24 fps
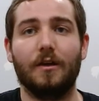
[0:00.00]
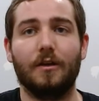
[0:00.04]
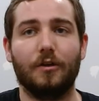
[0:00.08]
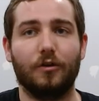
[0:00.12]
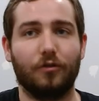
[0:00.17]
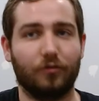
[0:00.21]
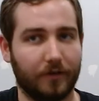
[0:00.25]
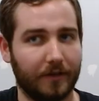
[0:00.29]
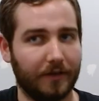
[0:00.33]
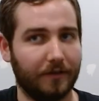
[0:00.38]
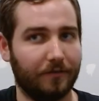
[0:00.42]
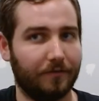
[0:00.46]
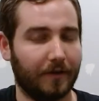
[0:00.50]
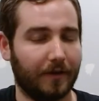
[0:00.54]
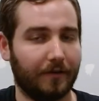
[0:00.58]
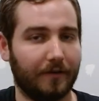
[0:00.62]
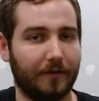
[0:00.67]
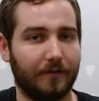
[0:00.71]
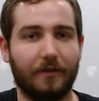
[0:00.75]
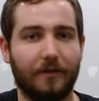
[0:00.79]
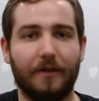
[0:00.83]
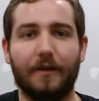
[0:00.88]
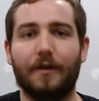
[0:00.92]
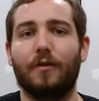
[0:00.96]
Gritty fairy
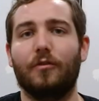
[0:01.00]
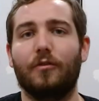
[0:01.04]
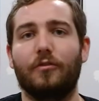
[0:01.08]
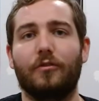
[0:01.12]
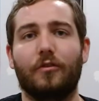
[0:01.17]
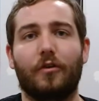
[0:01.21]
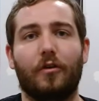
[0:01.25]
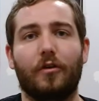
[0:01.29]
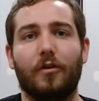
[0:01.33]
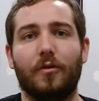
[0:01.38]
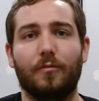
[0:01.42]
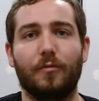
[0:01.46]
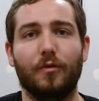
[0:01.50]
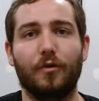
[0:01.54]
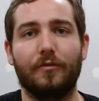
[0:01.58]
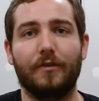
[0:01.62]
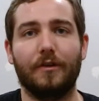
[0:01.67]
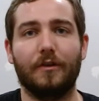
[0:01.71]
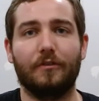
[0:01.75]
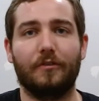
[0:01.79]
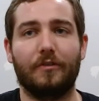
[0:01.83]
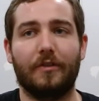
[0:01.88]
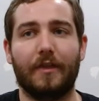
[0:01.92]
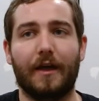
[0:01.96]
tales are
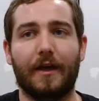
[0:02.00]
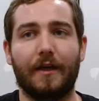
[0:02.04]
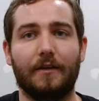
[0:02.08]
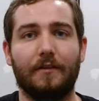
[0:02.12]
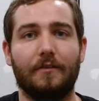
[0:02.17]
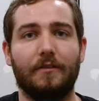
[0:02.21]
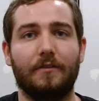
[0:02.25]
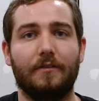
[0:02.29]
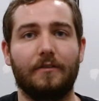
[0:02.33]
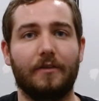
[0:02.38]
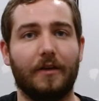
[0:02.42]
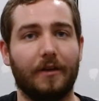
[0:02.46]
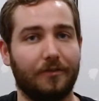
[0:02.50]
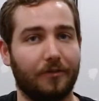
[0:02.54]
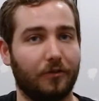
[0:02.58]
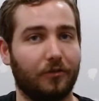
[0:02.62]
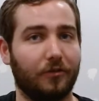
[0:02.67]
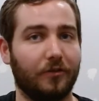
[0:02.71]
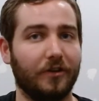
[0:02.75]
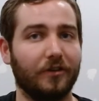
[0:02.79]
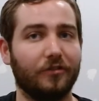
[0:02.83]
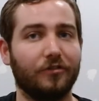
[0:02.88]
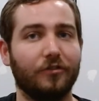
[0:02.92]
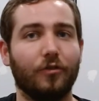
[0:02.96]
movies that take the
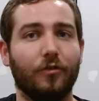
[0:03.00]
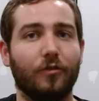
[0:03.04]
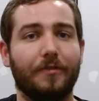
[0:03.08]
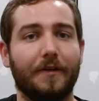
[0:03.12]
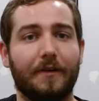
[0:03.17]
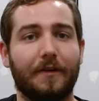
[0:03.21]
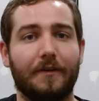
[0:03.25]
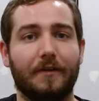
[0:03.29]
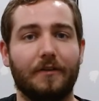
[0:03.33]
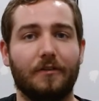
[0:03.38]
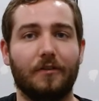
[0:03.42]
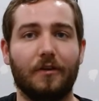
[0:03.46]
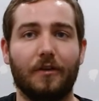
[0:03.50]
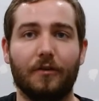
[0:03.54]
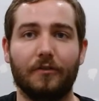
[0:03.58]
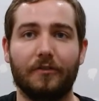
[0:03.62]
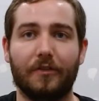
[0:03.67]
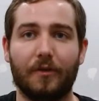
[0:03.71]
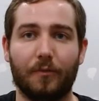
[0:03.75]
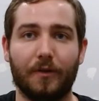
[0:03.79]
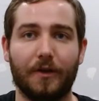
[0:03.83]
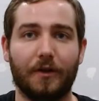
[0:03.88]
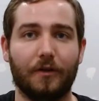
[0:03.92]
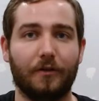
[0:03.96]
traditional fairy tales
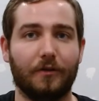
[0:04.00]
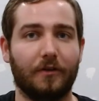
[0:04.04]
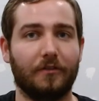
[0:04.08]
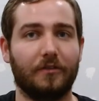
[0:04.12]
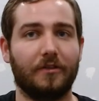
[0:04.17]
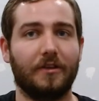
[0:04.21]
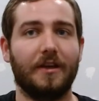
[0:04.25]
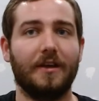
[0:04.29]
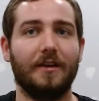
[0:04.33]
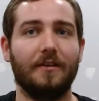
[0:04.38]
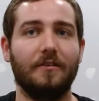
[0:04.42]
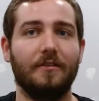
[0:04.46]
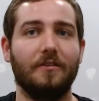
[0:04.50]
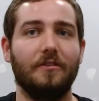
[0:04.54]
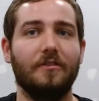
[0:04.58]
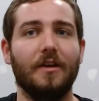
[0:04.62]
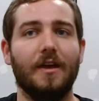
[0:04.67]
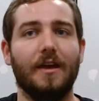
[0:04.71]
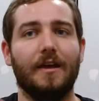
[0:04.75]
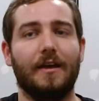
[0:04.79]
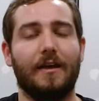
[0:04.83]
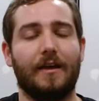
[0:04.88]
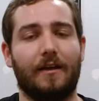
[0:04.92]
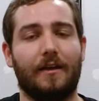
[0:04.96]
that we heard as kids
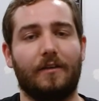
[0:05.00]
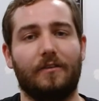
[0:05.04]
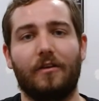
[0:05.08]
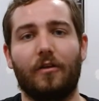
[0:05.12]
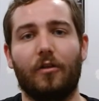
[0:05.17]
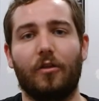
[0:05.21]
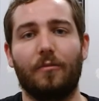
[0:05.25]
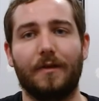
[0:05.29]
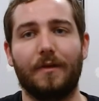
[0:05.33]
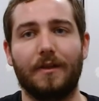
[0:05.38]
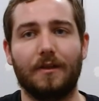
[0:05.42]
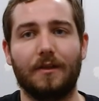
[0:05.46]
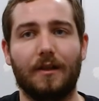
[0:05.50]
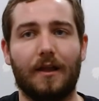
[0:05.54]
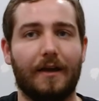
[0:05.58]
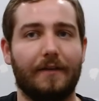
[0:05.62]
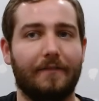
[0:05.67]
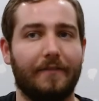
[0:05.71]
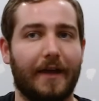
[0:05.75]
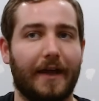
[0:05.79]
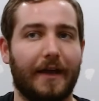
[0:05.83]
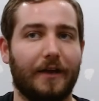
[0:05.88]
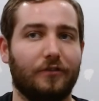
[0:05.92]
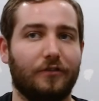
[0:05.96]
and tell them in live
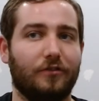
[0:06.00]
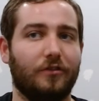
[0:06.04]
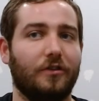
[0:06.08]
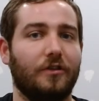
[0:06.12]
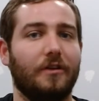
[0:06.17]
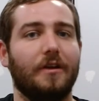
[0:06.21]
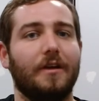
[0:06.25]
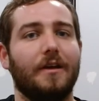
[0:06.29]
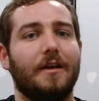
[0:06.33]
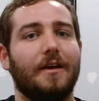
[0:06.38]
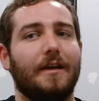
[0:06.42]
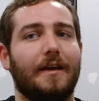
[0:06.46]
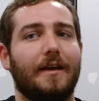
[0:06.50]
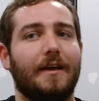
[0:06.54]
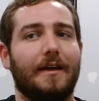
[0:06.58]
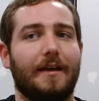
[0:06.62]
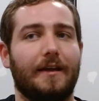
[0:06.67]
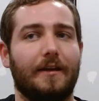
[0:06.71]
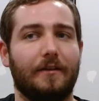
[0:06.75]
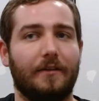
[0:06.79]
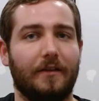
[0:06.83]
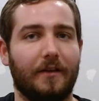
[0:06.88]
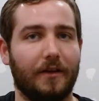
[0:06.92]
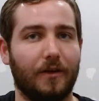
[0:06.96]
action
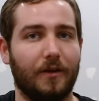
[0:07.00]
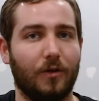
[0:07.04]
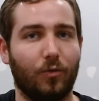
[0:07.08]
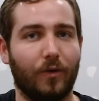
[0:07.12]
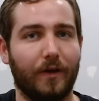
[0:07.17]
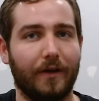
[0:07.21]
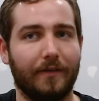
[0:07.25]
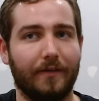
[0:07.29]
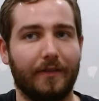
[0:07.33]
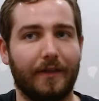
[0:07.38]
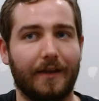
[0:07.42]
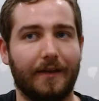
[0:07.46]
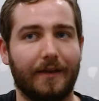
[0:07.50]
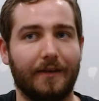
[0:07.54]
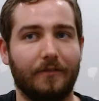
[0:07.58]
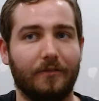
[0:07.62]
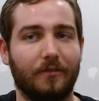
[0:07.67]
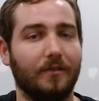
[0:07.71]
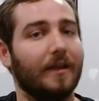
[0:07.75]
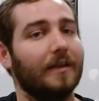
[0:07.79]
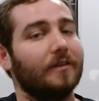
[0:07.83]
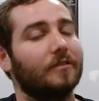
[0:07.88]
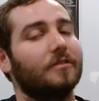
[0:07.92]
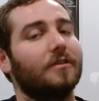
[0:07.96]
and in a way that is
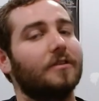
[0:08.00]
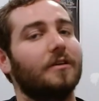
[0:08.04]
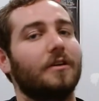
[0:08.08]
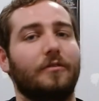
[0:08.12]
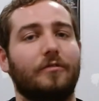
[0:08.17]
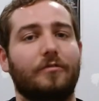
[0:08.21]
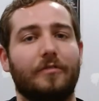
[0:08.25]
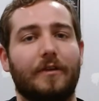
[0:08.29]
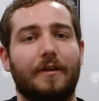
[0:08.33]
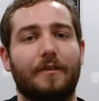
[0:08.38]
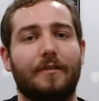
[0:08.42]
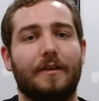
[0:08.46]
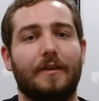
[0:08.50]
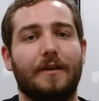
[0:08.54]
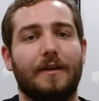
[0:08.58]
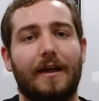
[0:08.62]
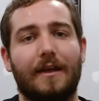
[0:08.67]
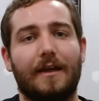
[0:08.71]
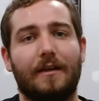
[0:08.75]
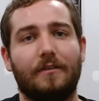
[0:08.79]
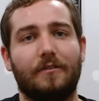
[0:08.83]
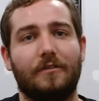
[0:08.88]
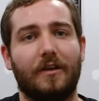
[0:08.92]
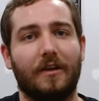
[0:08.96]
less kid friendly
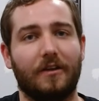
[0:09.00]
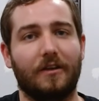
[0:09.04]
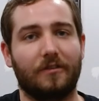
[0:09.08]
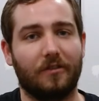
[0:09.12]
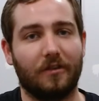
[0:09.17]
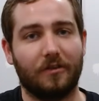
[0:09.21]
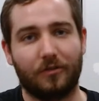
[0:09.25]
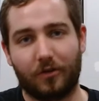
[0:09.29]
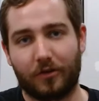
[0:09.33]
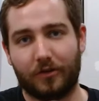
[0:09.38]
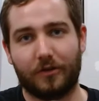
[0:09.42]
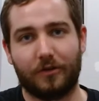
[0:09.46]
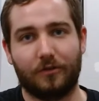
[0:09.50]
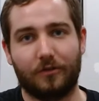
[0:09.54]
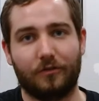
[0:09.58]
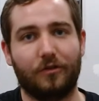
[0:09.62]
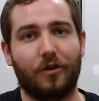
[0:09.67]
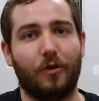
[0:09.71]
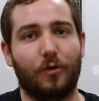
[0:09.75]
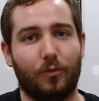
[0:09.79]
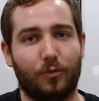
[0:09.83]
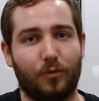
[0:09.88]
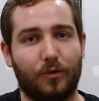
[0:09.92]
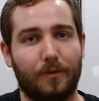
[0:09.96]
and takes a darker
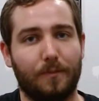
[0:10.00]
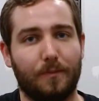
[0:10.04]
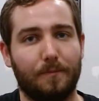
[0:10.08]
tone.